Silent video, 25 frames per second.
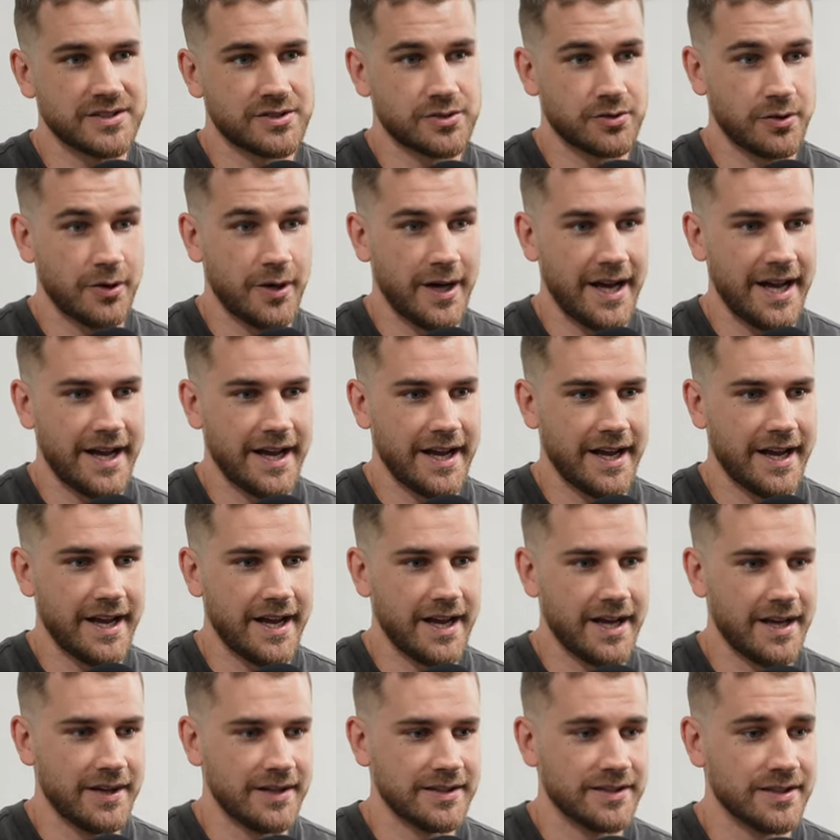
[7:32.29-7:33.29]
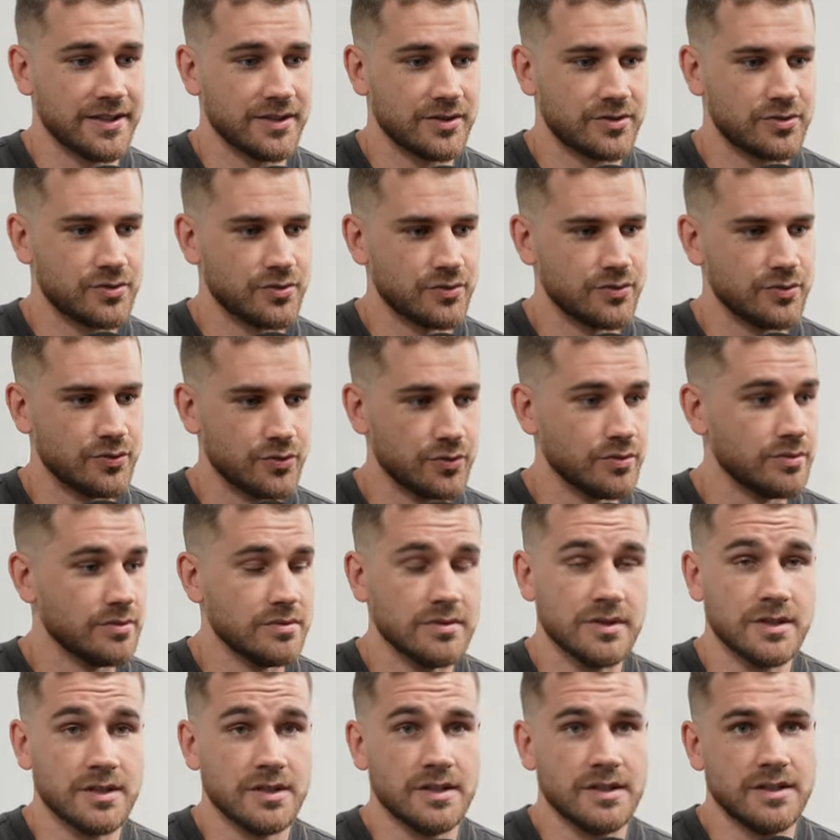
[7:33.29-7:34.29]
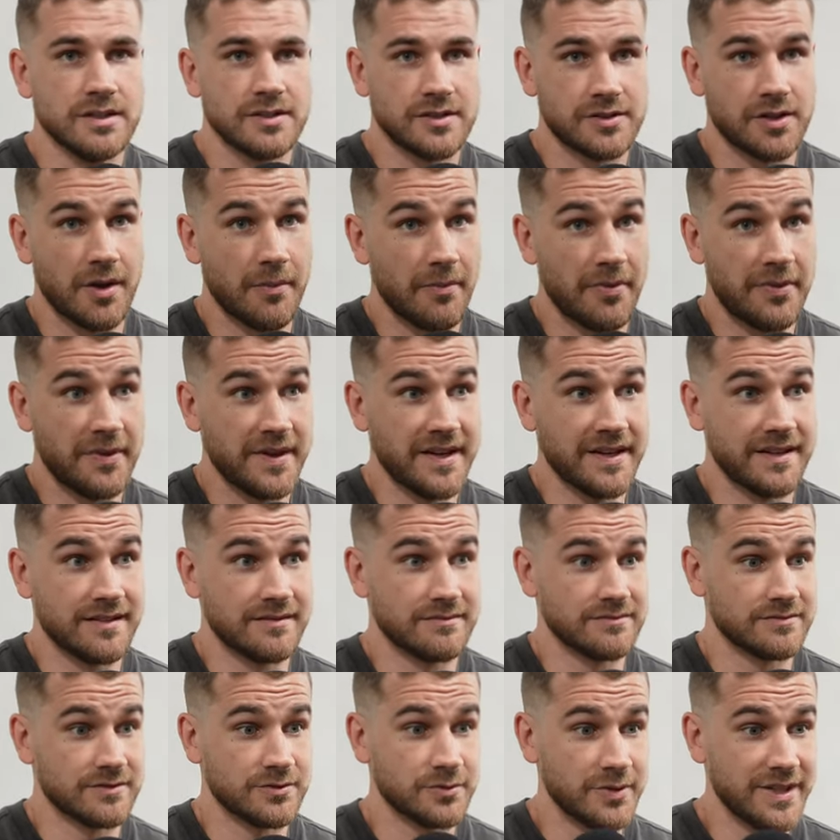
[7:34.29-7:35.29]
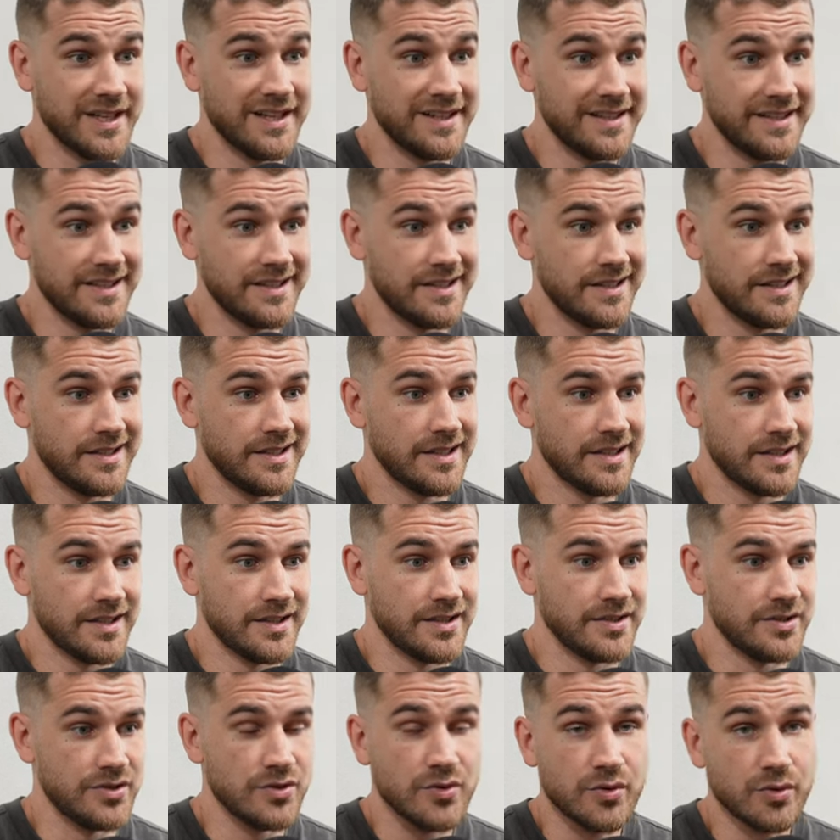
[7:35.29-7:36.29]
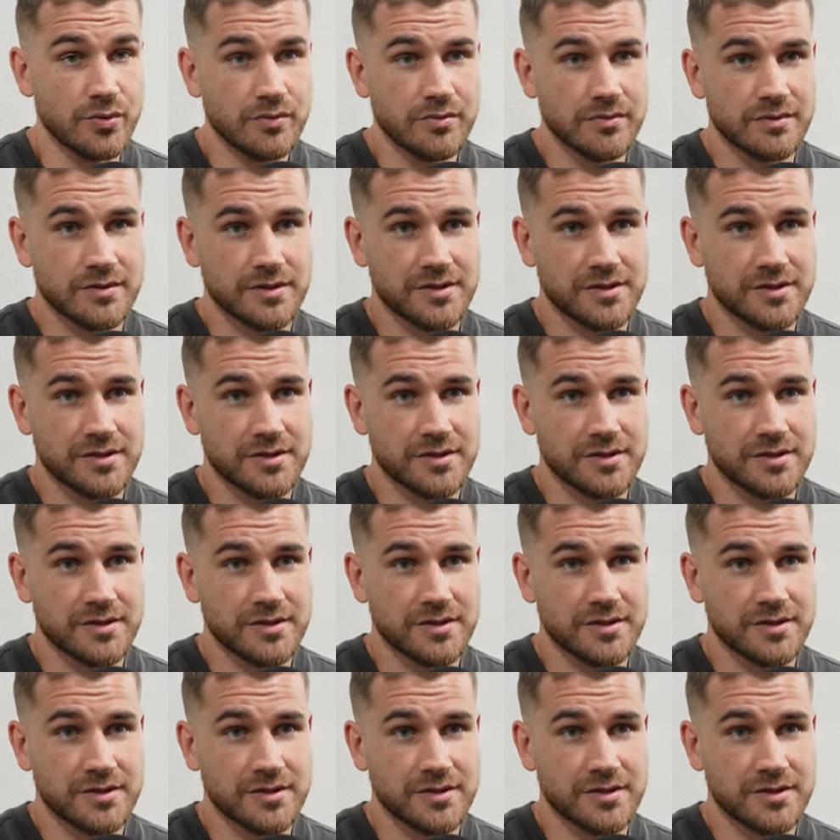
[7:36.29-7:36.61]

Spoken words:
So I had to do something really new,